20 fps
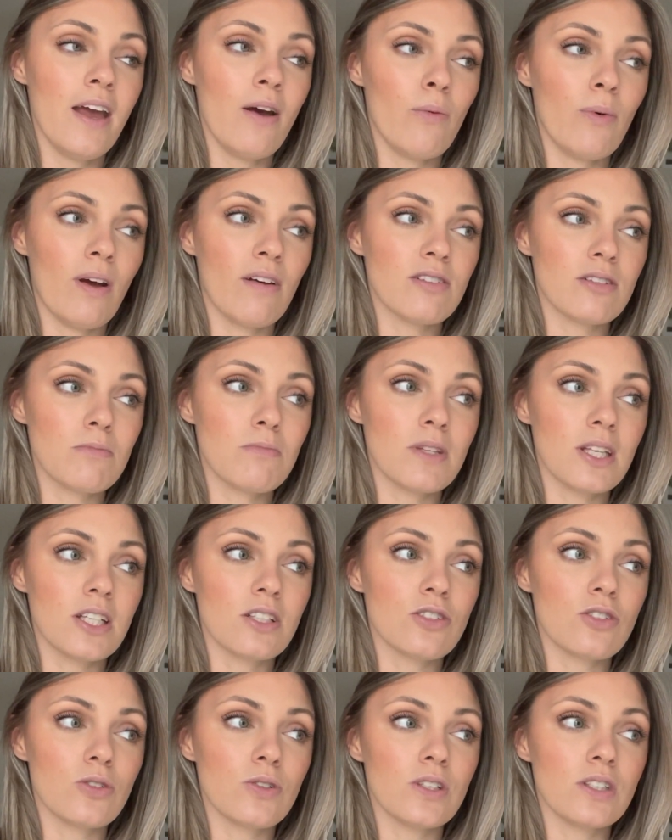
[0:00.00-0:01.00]
We have some
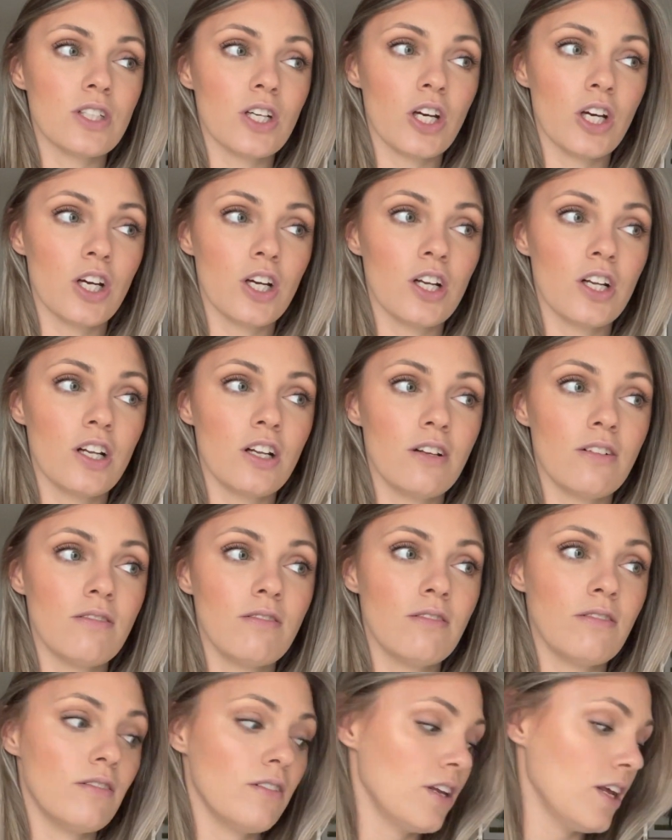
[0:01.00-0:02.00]
things to return.
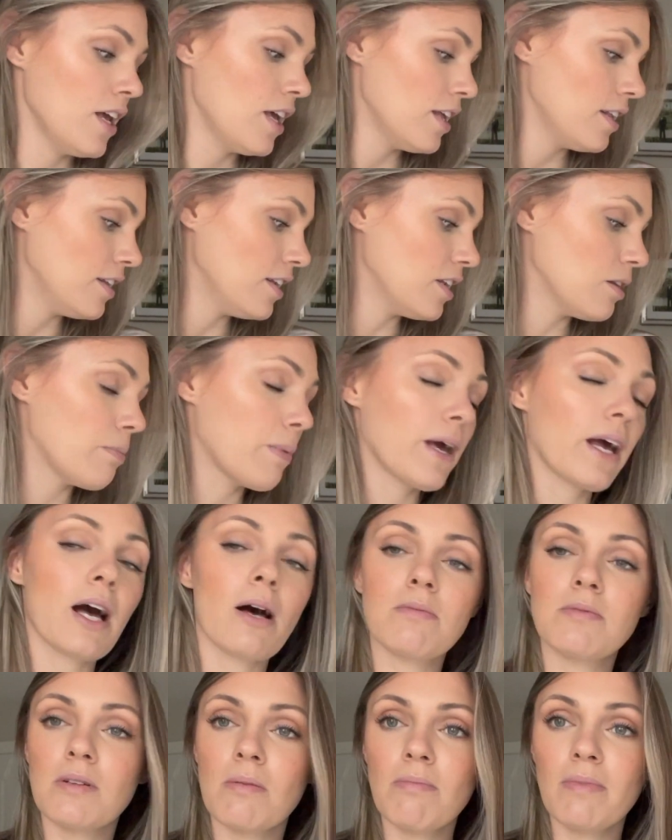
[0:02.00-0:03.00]
Need to pick
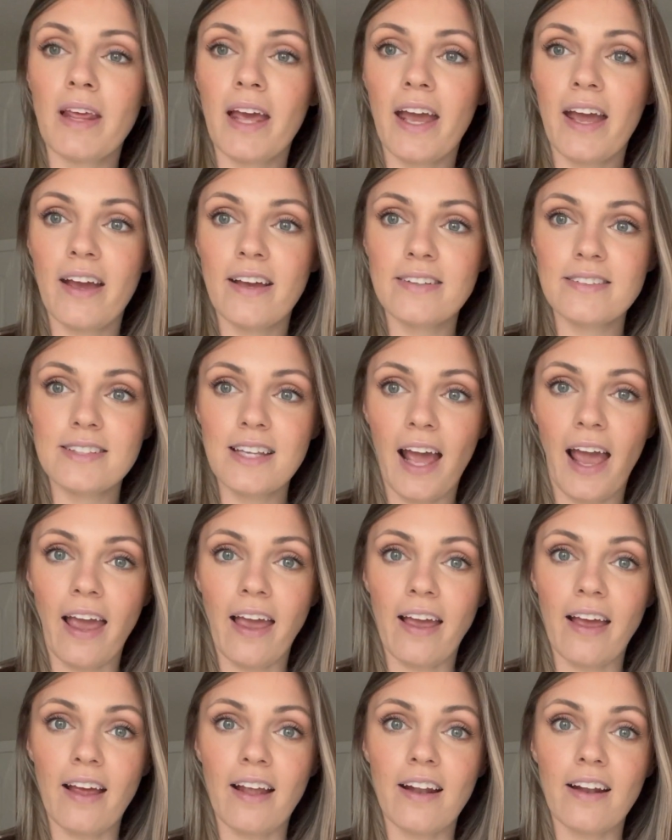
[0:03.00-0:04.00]
up some things
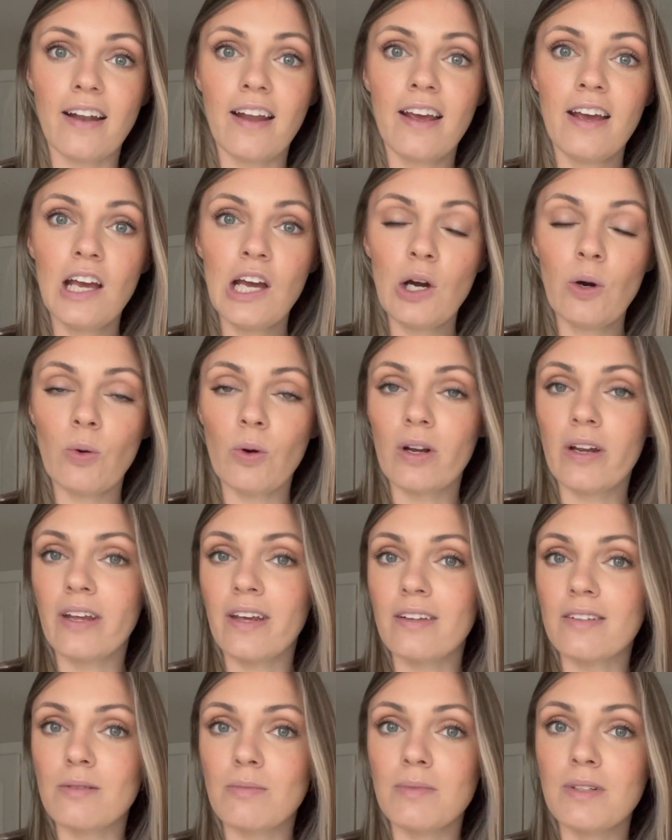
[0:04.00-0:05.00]
and we're gonna
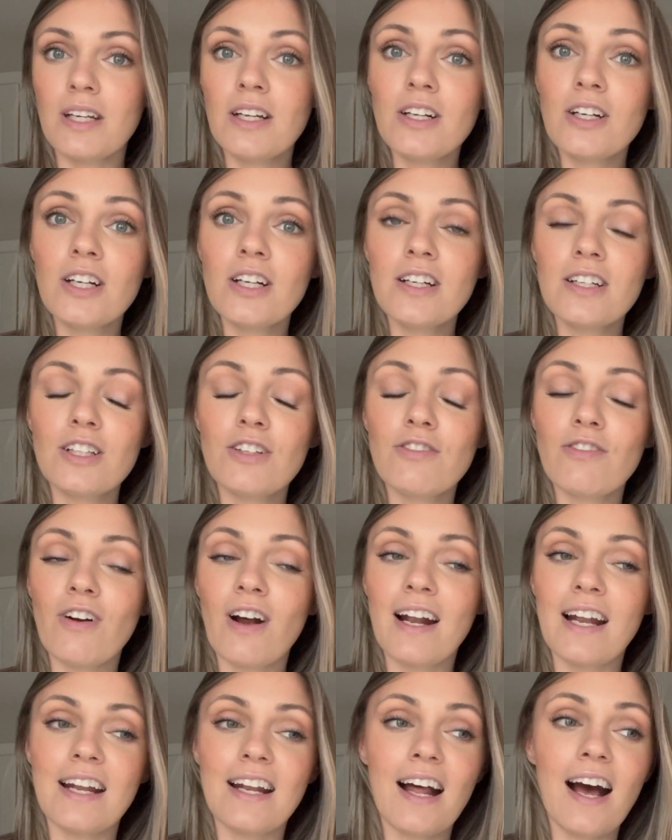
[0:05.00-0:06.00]
get some dinner. It's
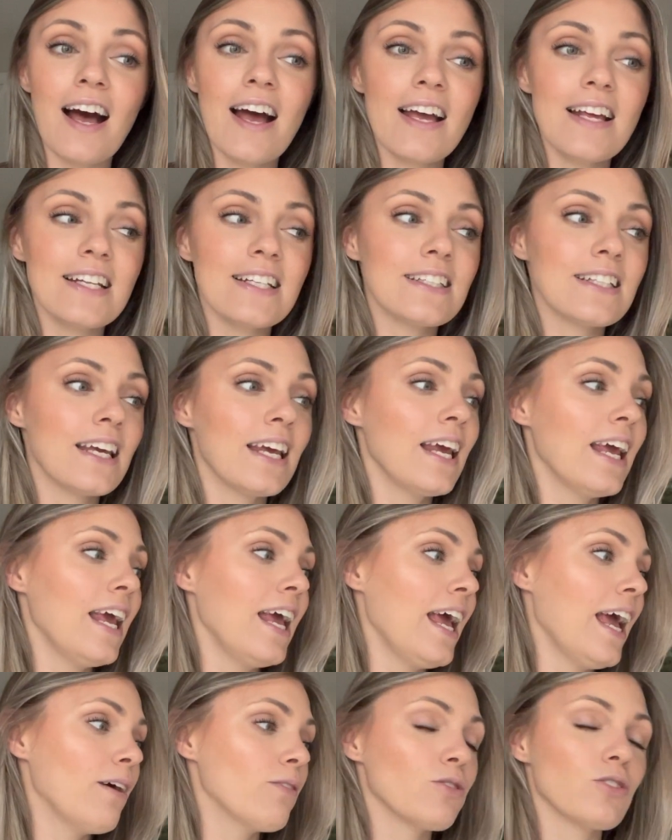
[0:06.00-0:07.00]
Friday night.
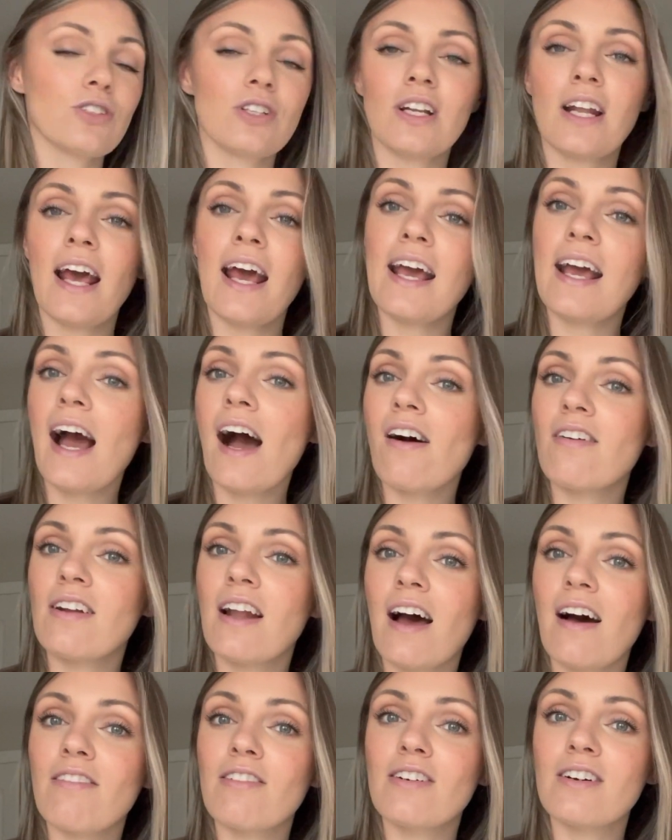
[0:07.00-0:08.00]
We're just gonna hang out and
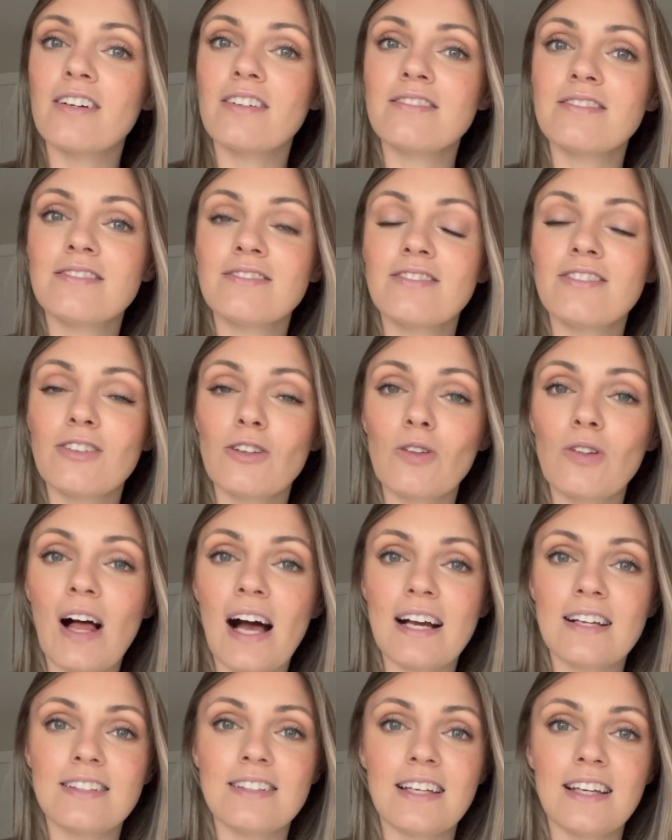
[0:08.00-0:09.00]
have a
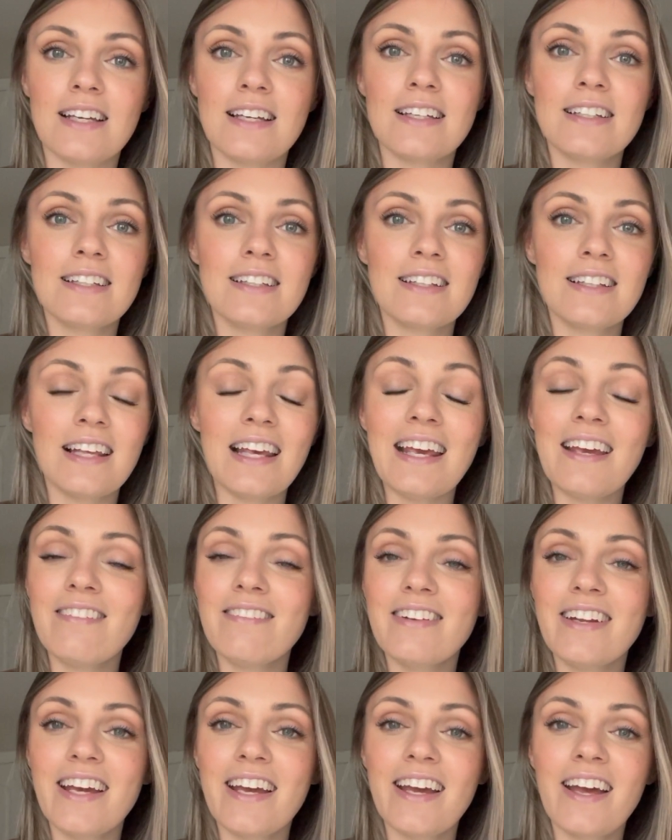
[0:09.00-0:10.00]
relaxing
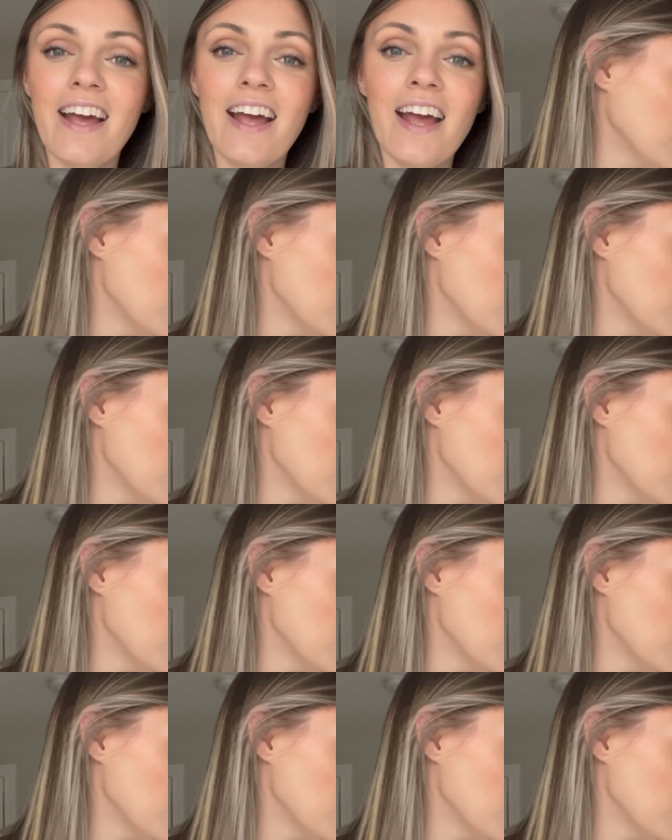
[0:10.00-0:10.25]
evening.